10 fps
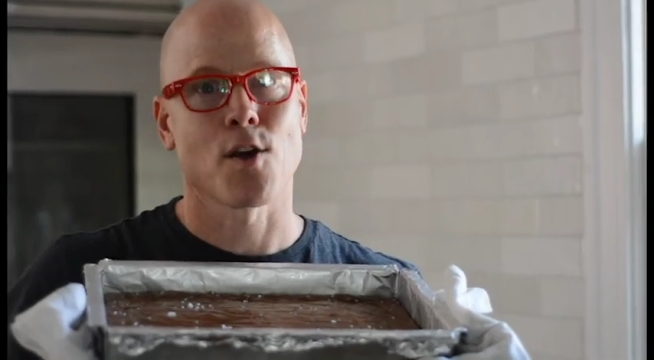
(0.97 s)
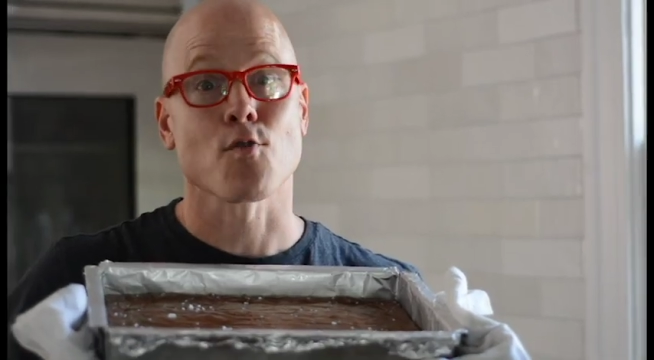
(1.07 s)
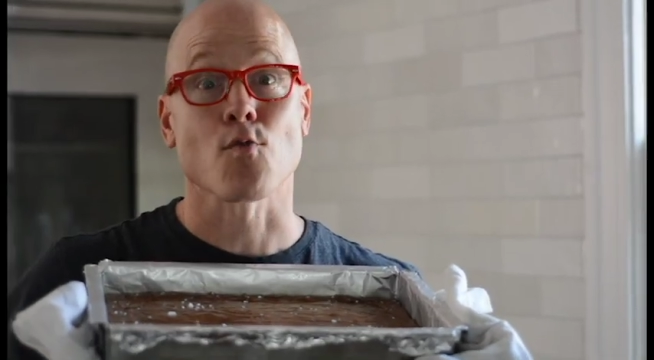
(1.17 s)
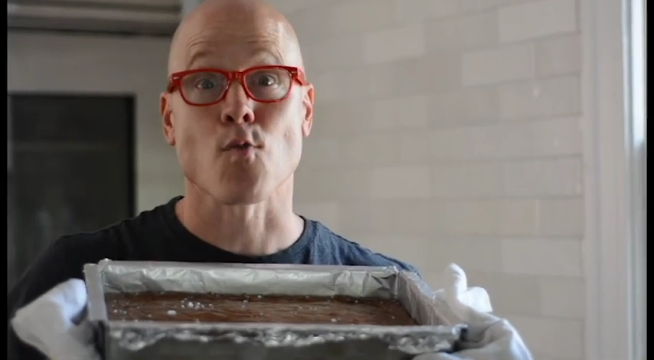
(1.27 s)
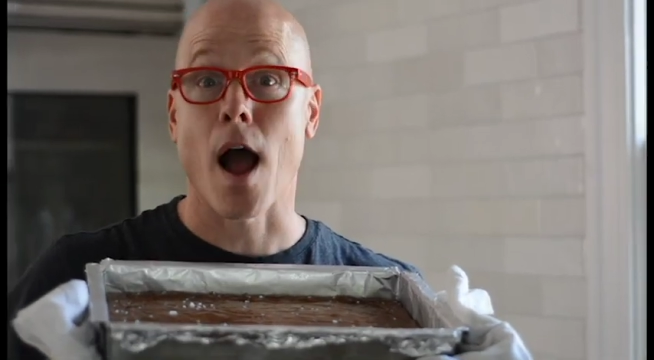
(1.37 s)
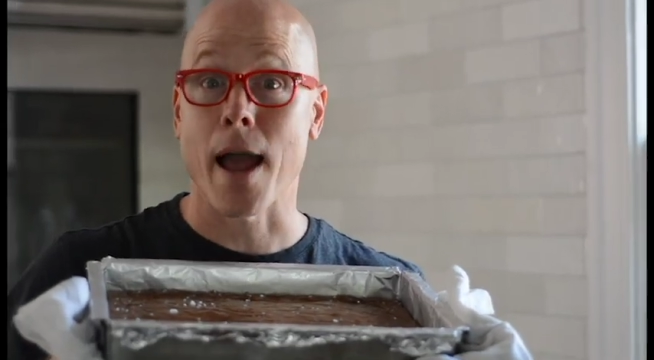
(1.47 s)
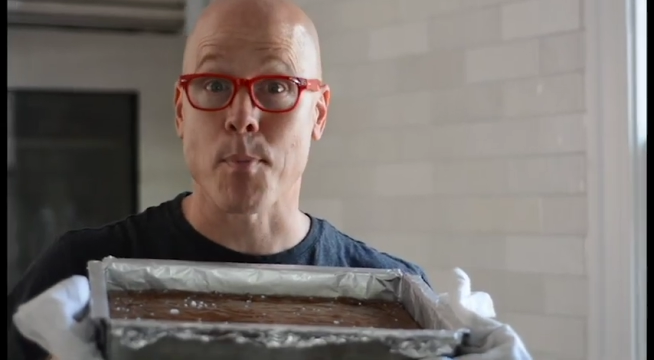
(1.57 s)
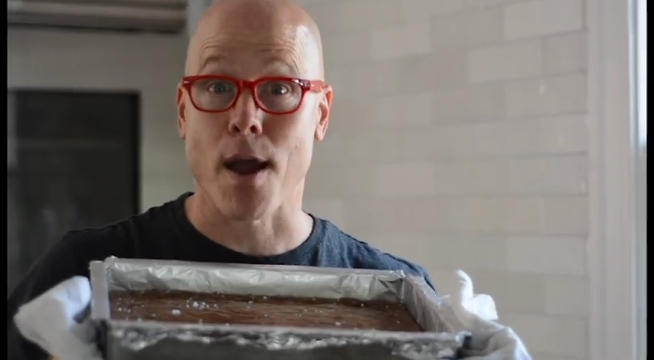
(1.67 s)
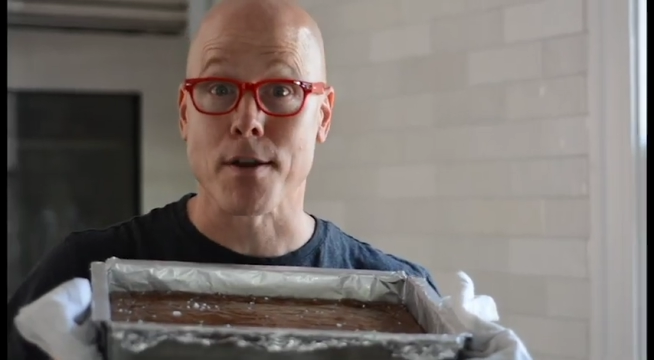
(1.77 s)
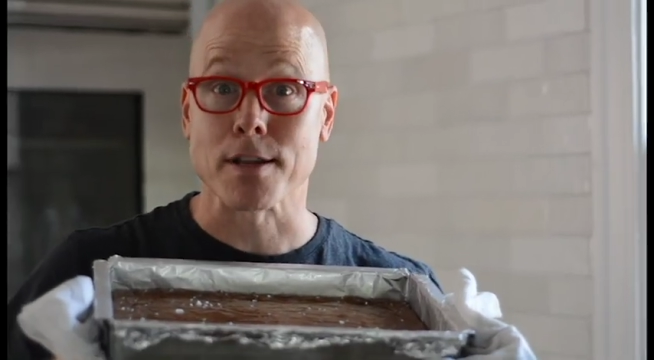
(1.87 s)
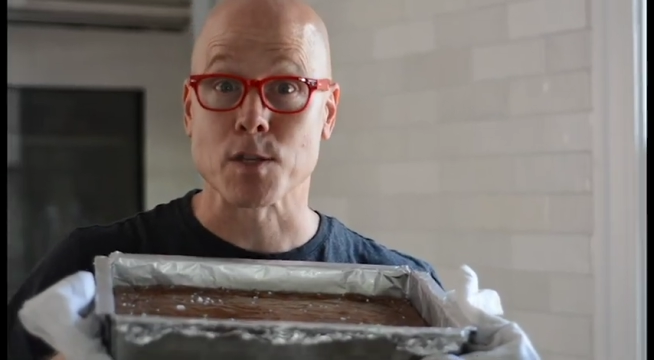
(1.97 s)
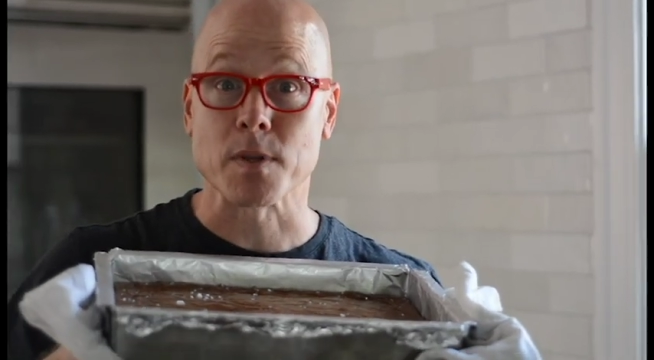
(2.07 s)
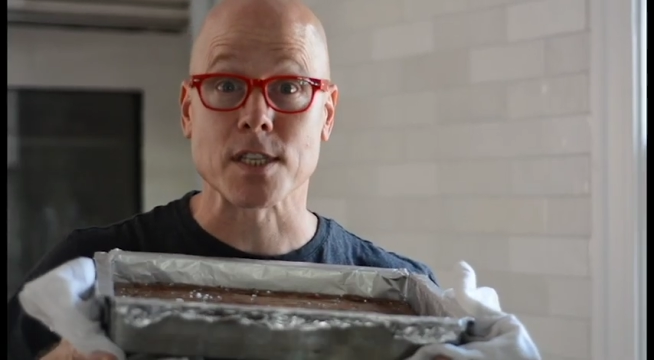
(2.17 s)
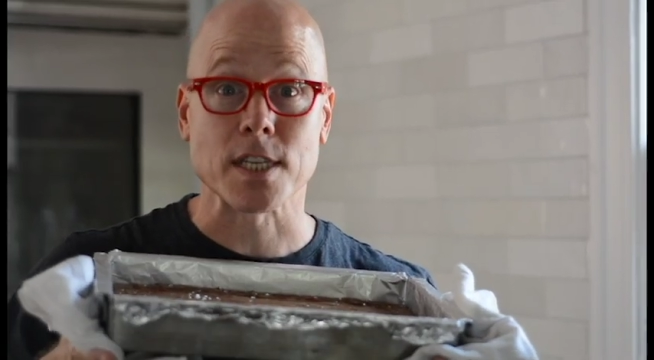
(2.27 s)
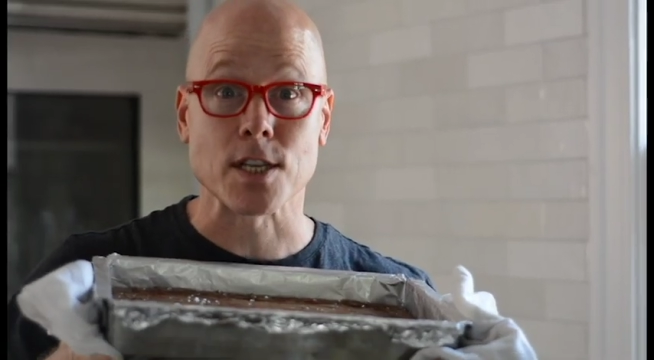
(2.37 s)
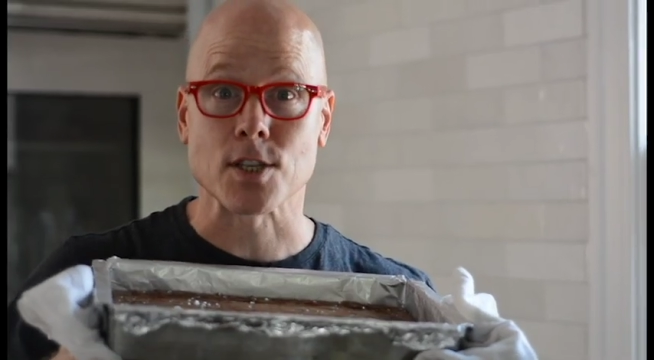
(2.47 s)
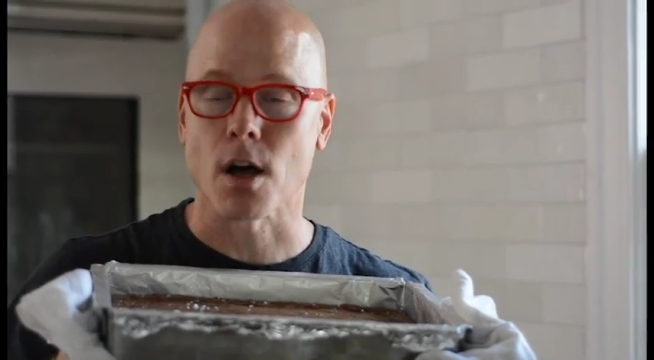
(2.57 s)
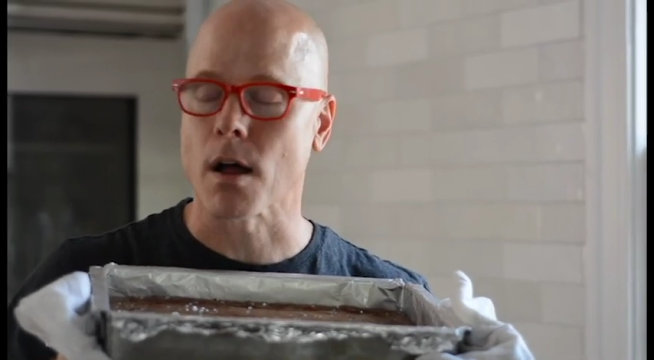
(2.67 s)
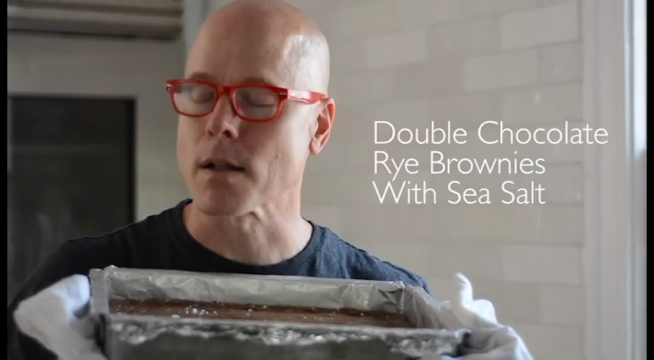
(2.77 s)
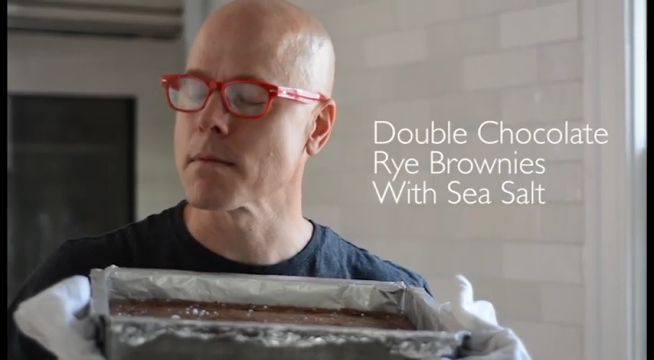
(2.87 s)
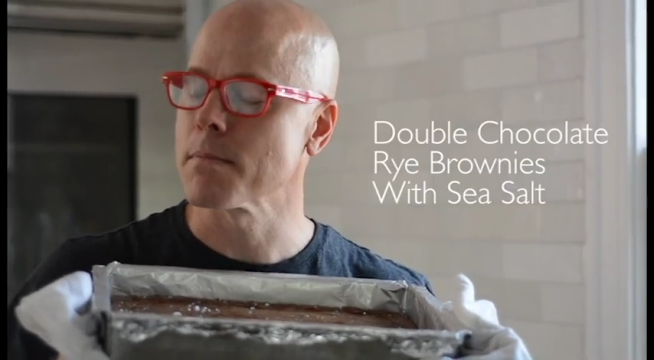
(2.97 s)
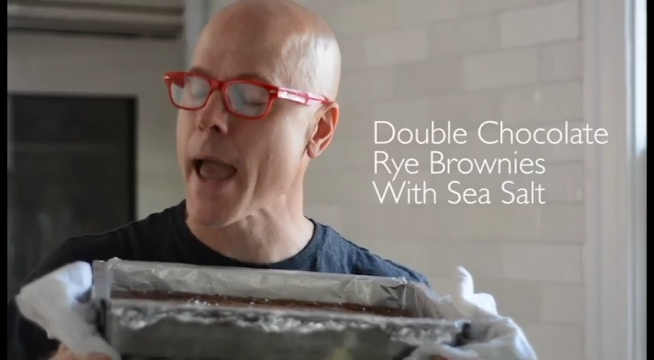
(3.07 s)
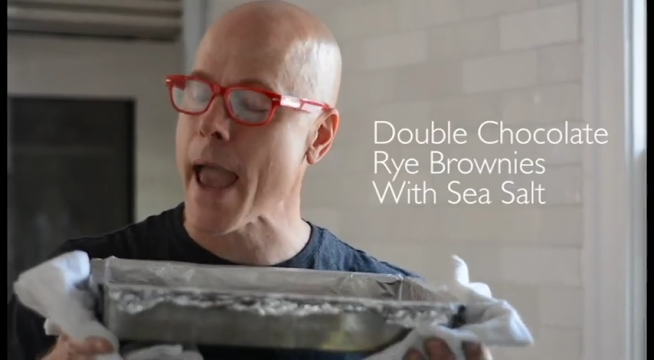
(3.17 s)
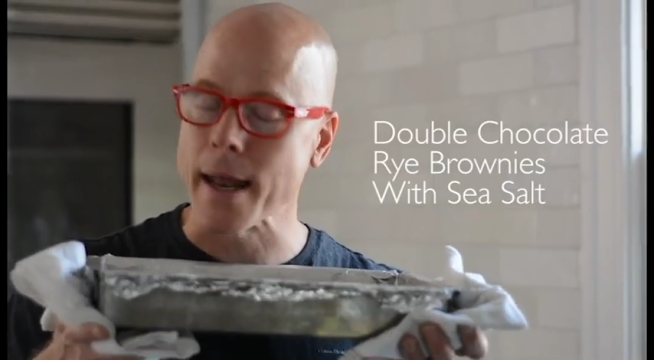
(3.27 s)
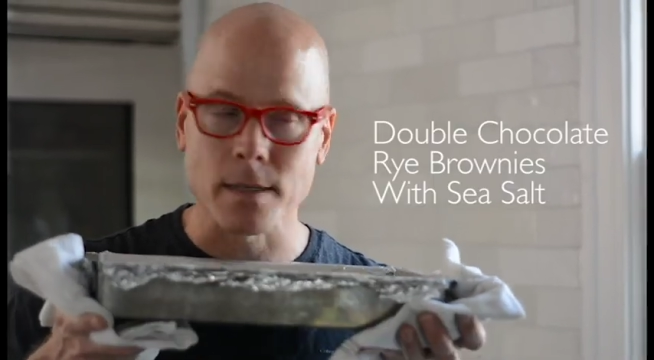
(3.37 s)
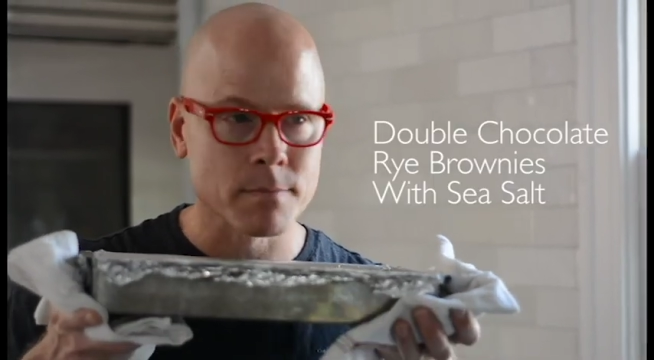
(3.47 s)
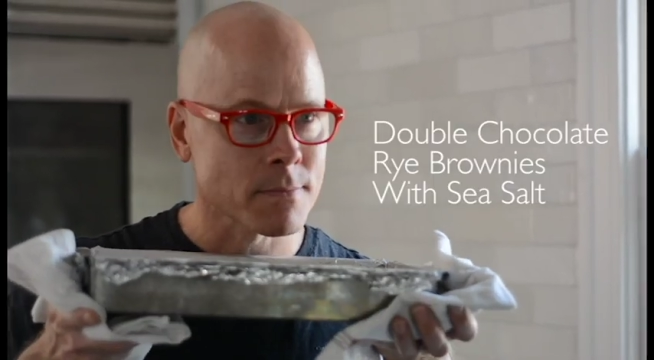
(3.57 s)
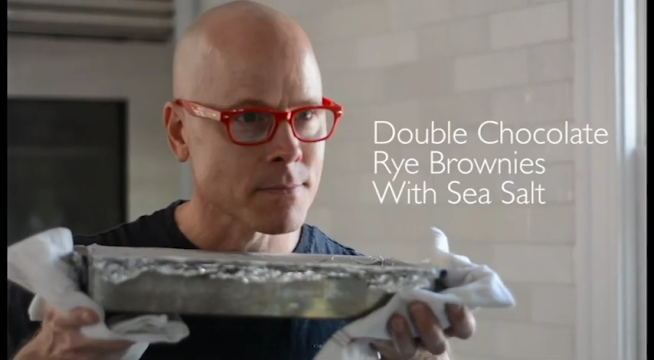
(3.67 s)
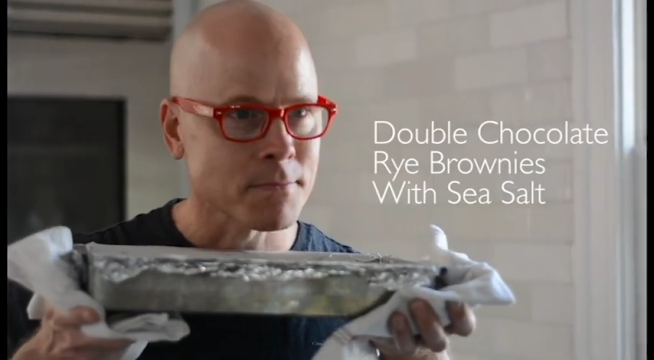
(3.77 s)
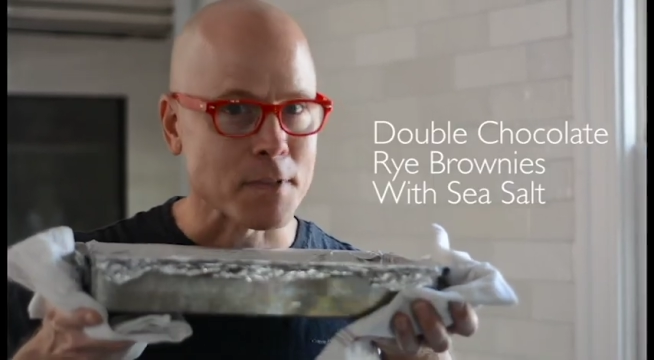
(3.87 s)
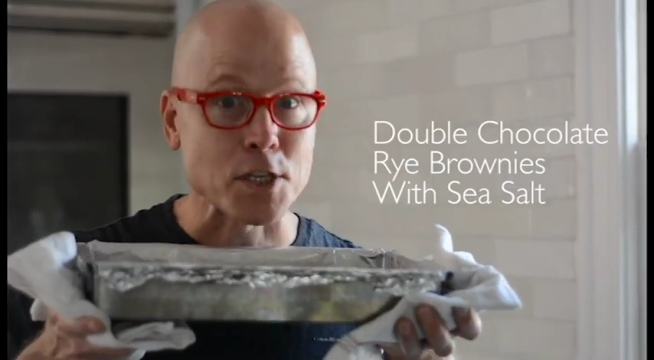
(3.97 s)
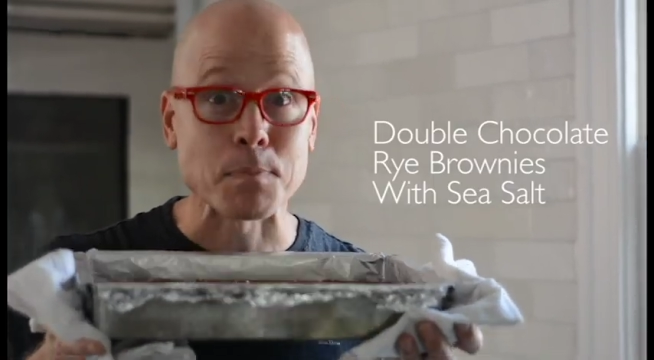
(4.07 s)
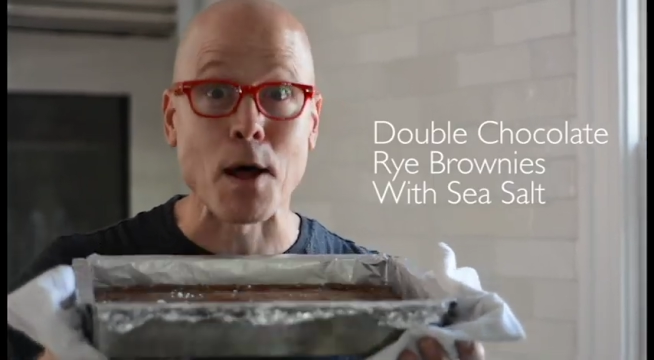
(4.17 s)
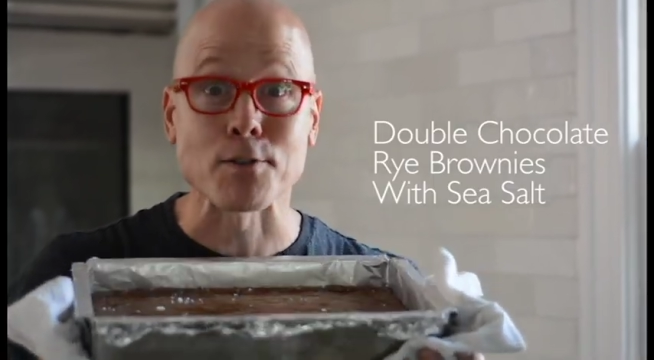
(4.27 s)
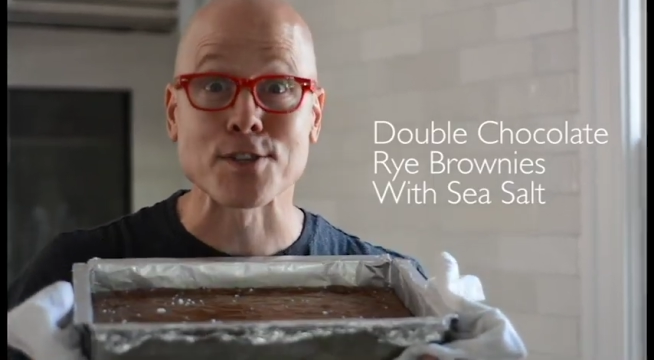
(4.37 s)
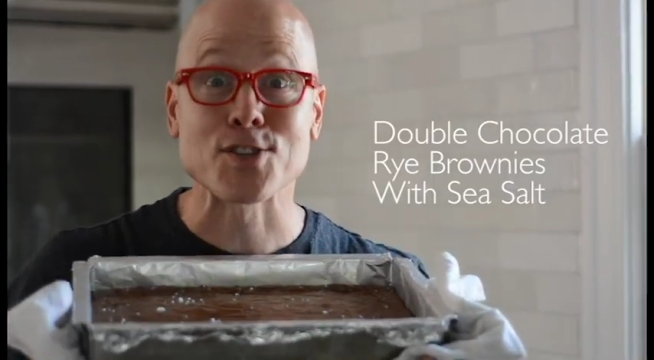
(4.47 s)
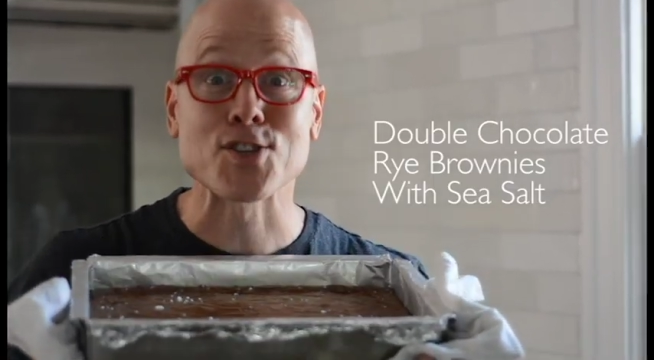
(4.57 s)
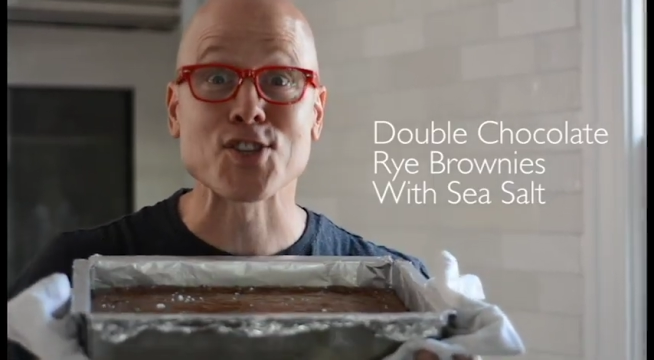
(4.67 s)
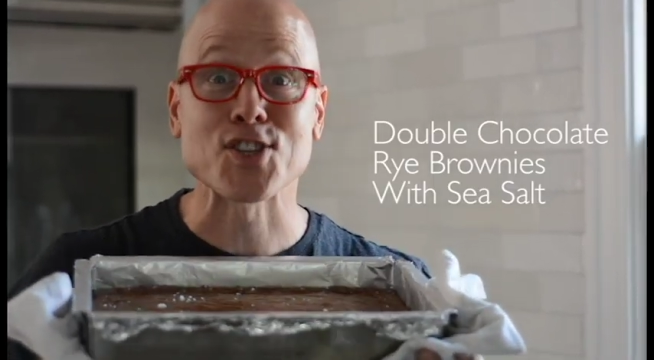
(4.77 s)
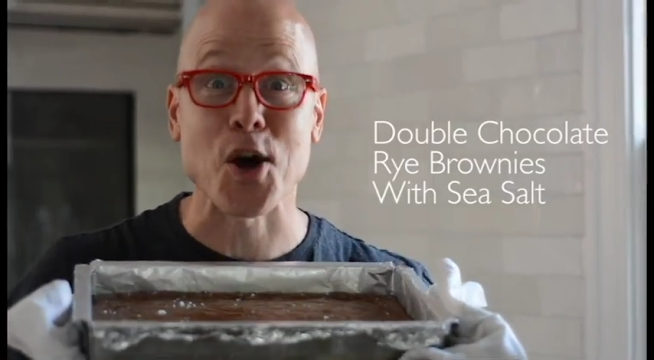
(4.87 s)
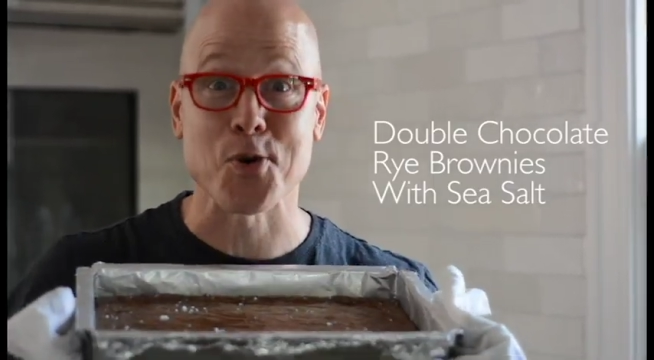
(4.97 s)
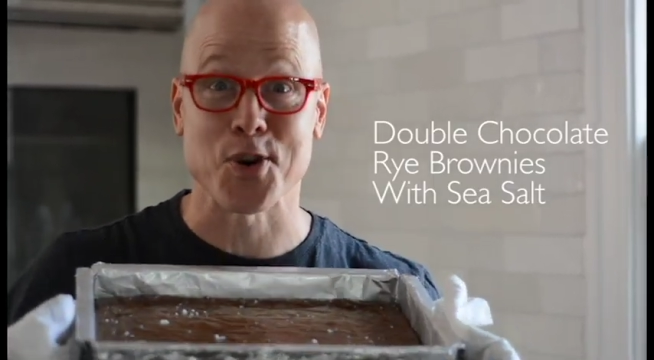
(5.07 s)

rye brownies with sea salt. Man, this smells so